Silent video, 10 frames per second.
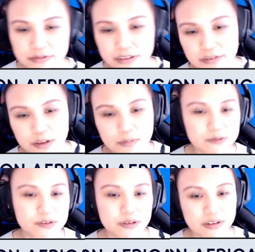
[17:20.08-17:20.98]
a few
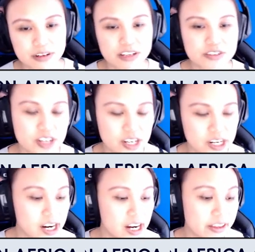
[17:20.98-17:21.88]
months or the next year,
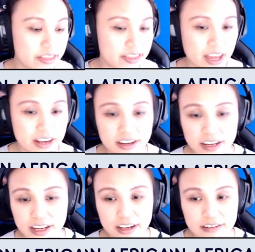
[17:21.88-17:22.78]

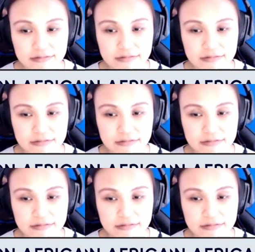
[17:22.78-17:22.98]
then